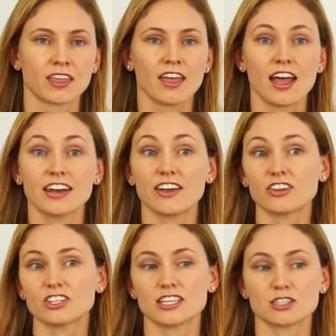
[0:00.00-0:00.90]
Another
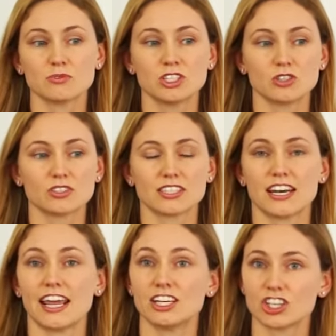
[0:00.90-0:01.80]
test that we do is an
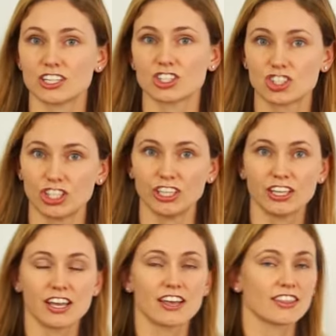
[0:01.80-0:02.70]
HSG.
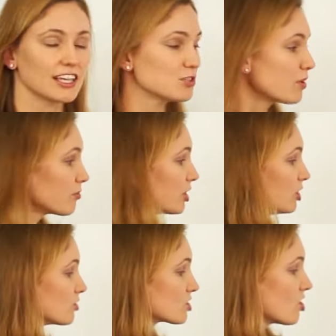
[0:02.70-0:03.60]
That's when we
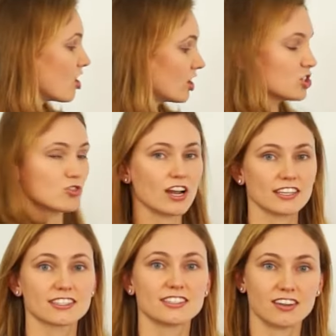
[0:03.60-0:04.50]
use
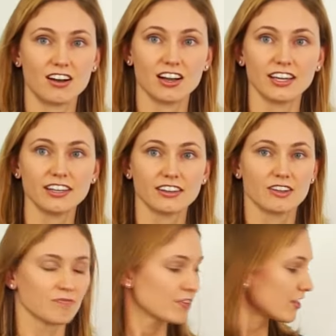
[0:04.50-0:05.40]
contrast dye
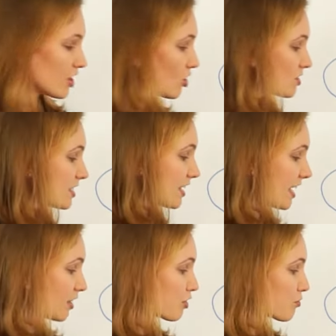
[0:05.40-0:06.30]
that goes,
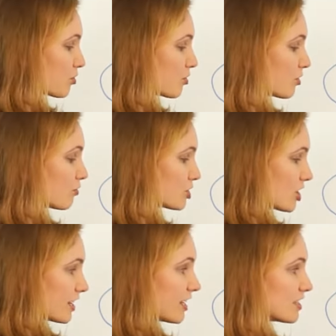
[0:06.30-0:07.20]
again, through the
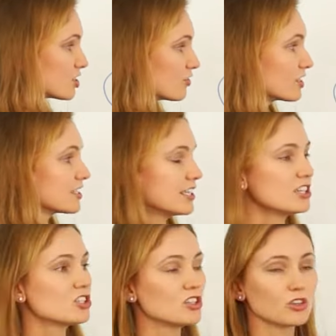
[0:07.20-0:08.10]
vagina and cervix,
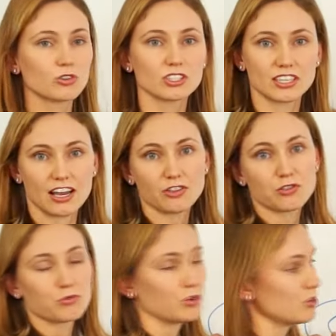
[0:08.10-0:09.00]
into the uterus and out
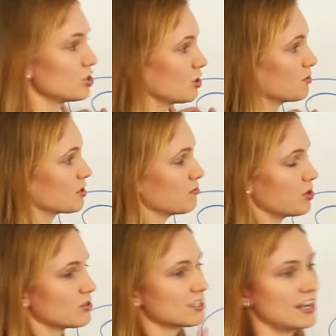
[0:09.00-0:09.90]
through the tubes on
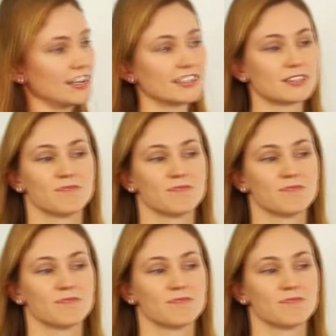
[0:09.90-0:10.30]
both sides.